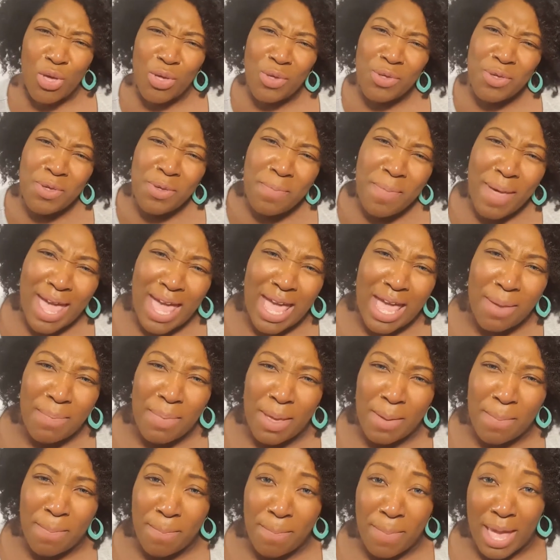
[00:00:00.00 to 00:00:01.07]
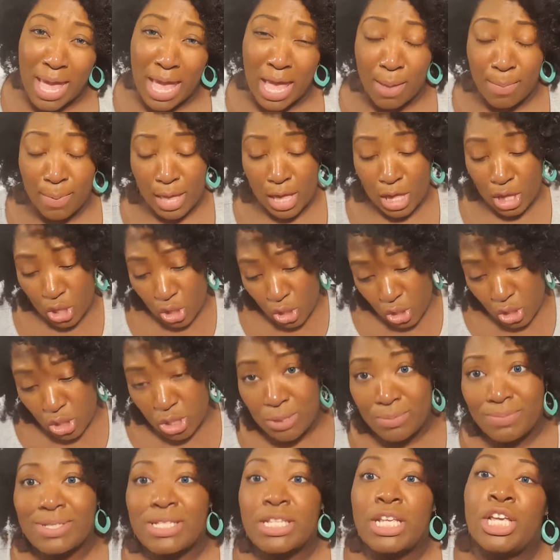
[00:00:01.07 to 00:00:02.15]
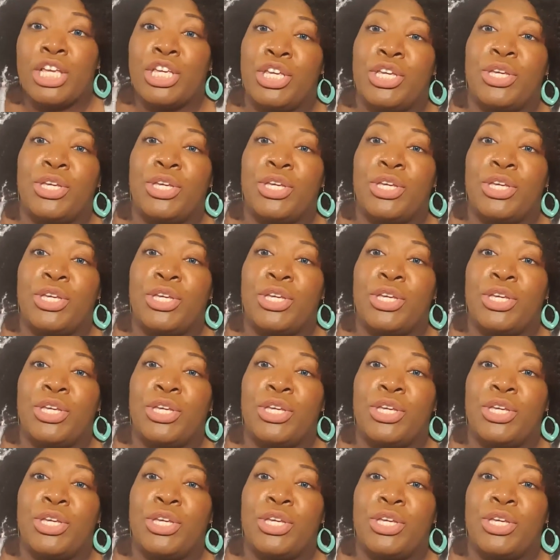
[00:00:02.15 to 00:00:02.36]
Ooh, baby, baby, oops,